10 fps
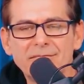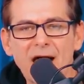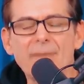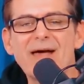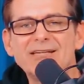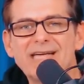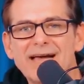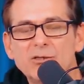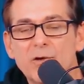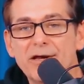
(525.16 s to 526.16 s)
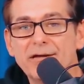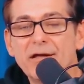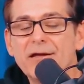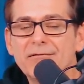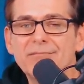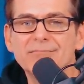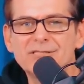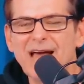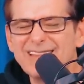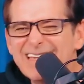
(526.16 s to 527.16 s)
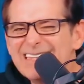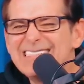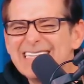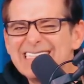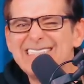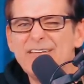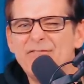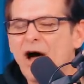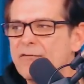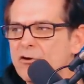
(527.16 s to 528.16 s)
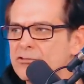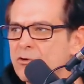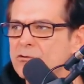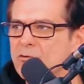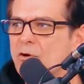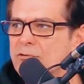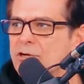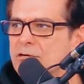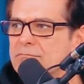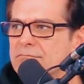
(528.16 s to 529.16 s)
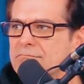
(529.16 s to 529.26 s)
I'm exaggerating. I think 65 years old or older.